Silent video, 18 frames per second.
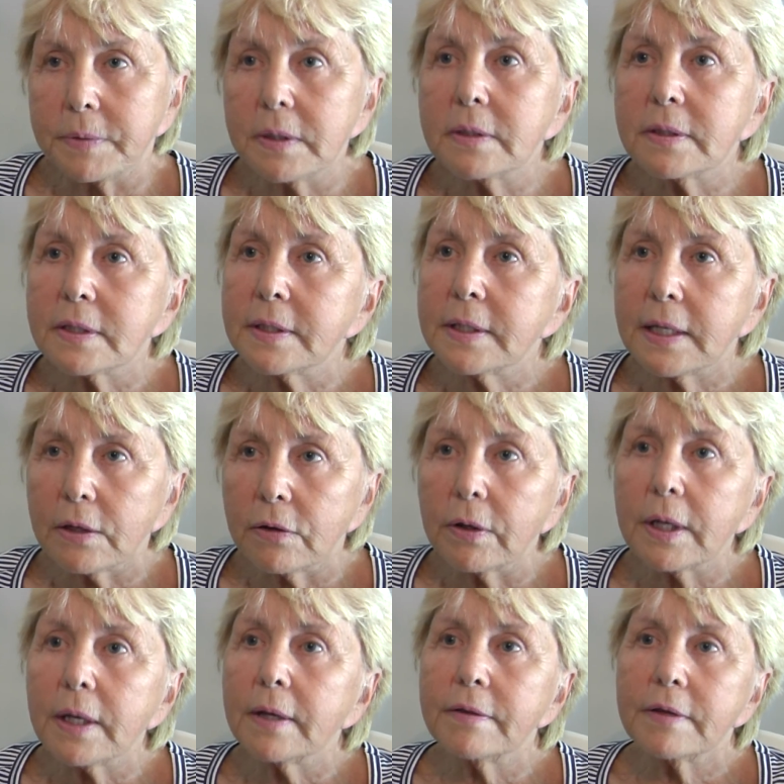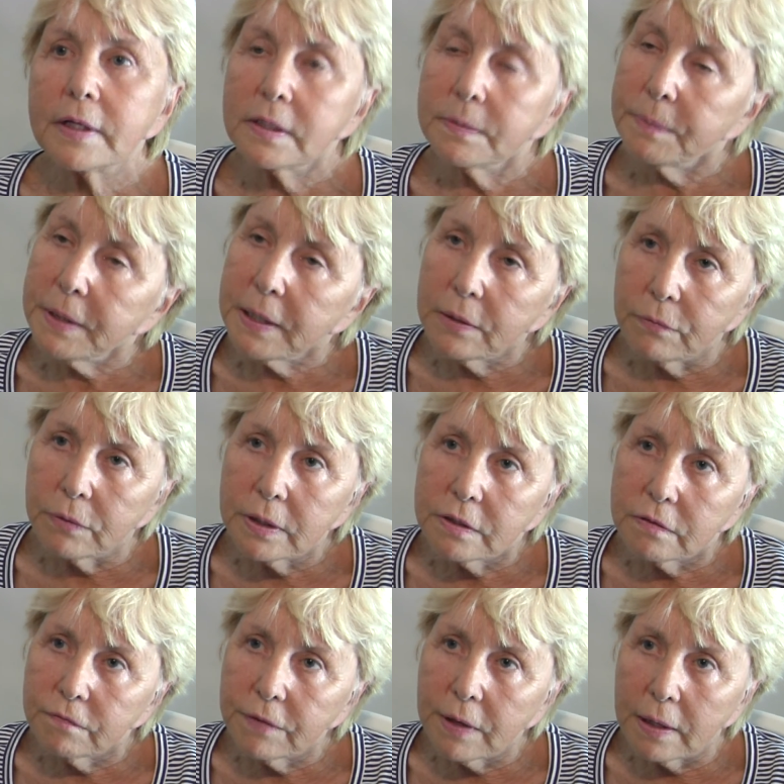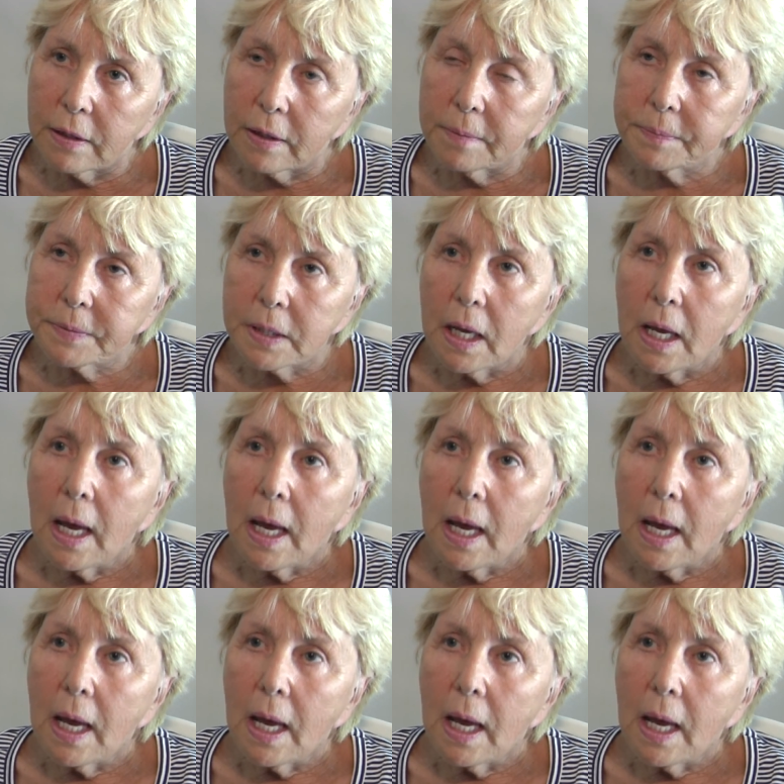It's an area that's being redeveloped.